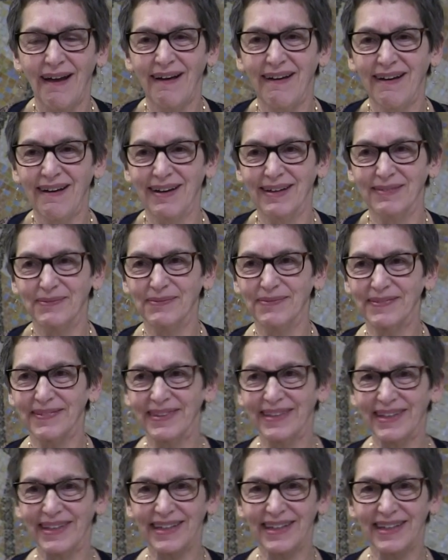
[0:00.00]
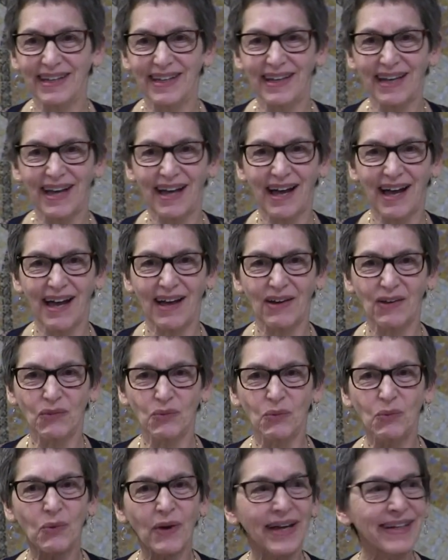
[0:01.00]
um,
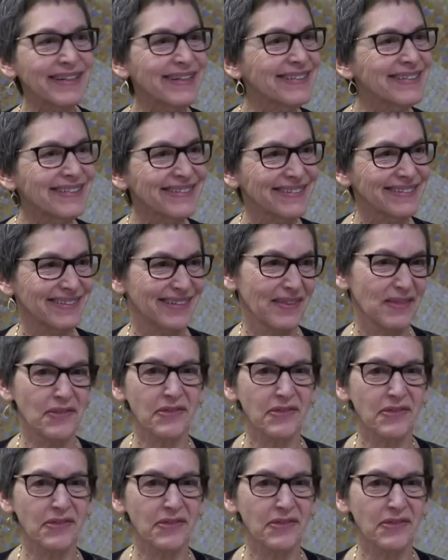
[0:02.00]
ready to